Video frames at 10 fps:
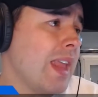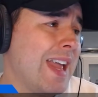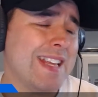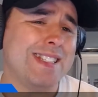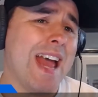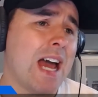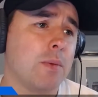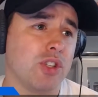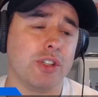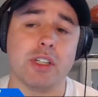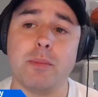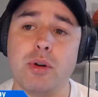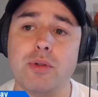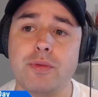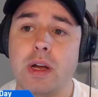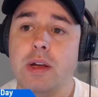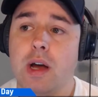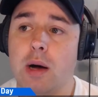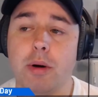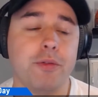His dad was looking to move
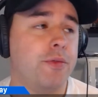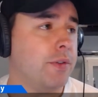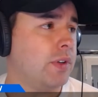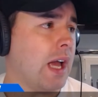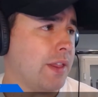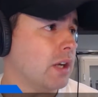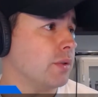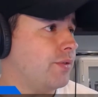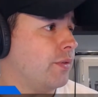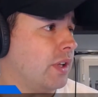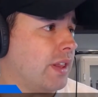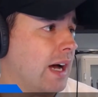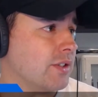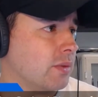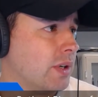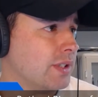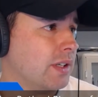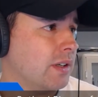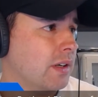about 50, I think it was 50,000, wasn't it?